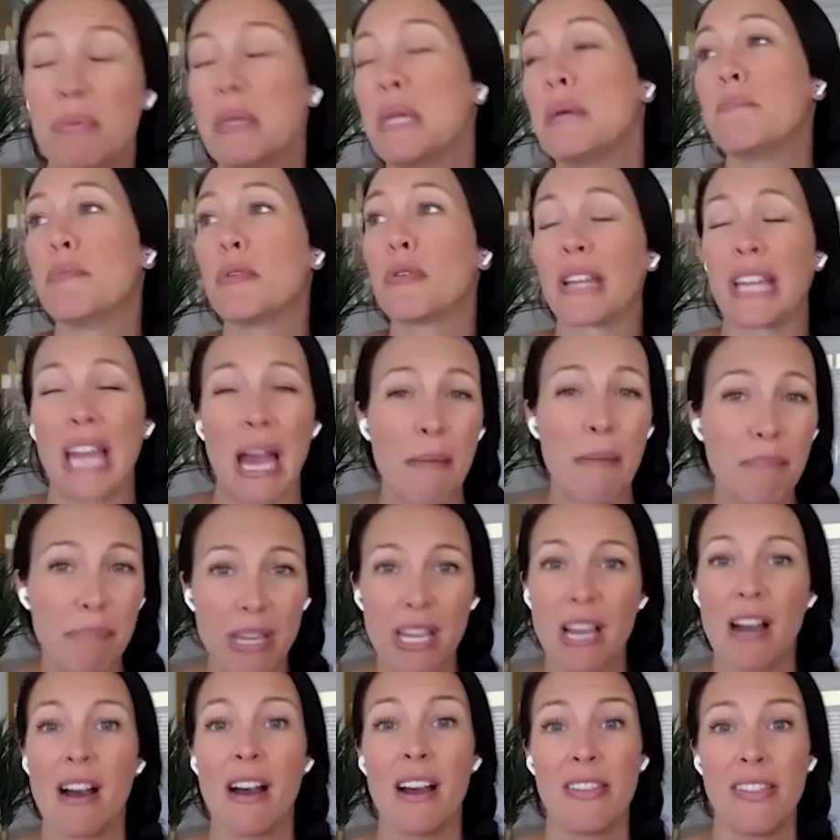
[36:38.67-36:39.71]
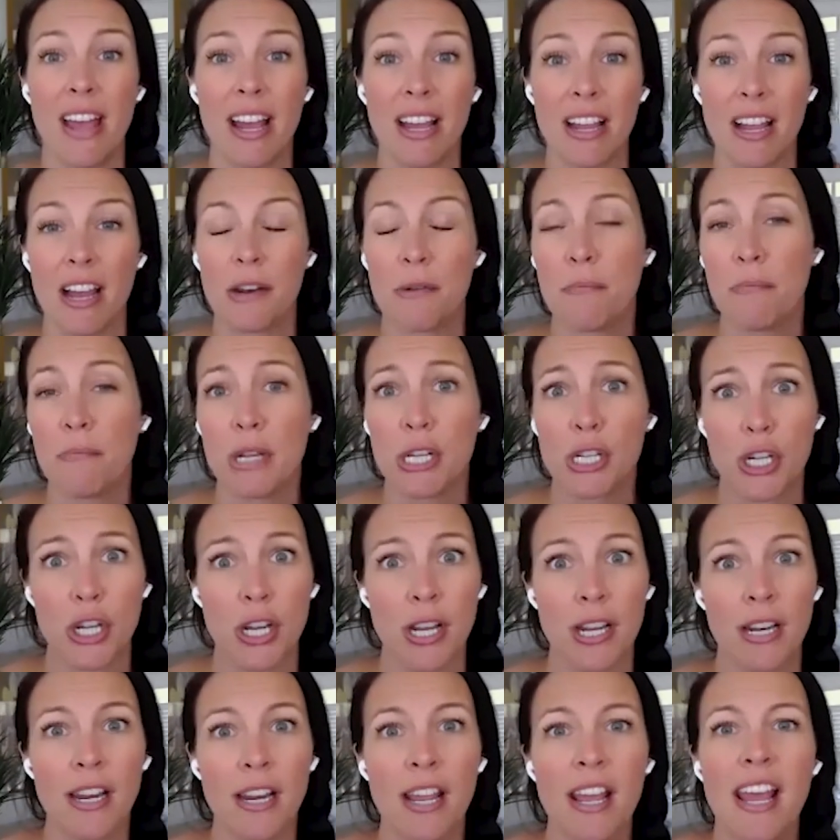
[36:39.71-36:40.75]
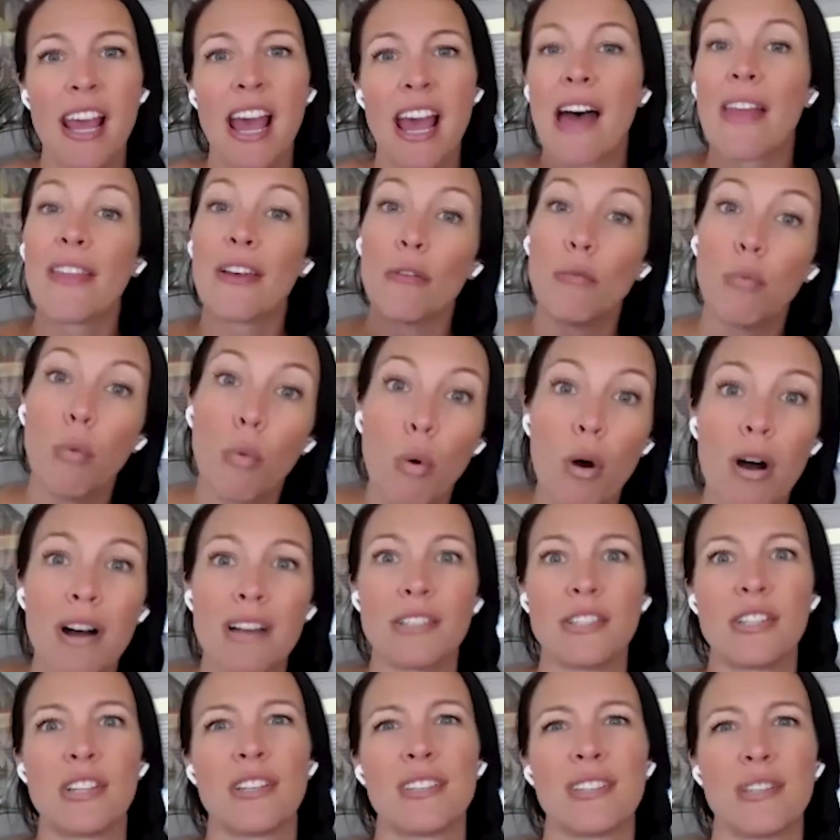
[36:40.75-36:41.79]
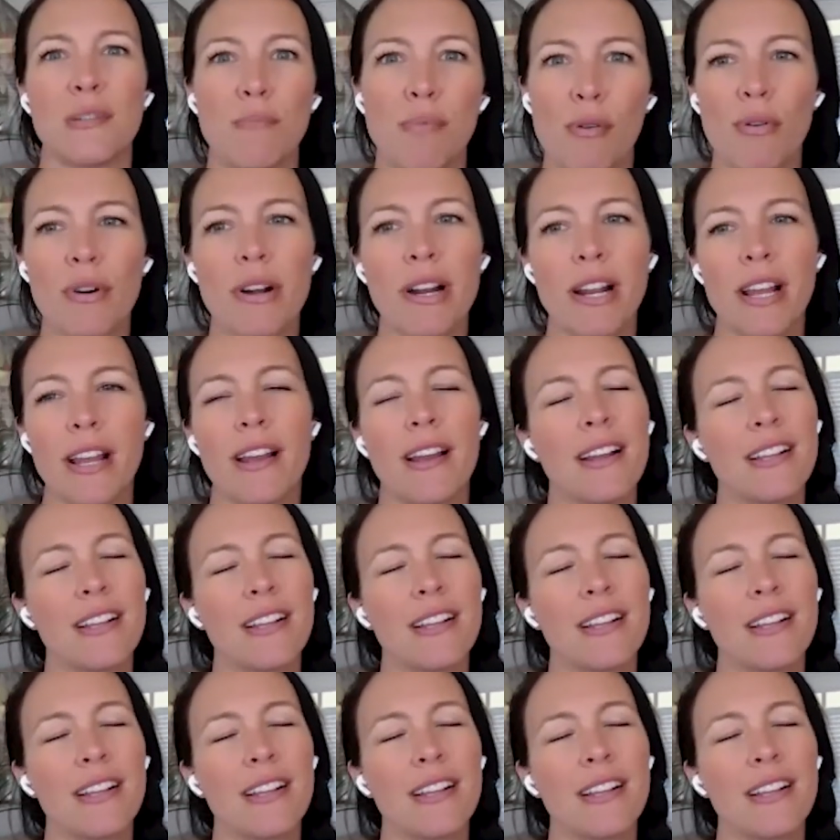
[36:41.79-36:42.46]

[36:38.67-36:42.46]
People get behind that kind of mission and they want to support it.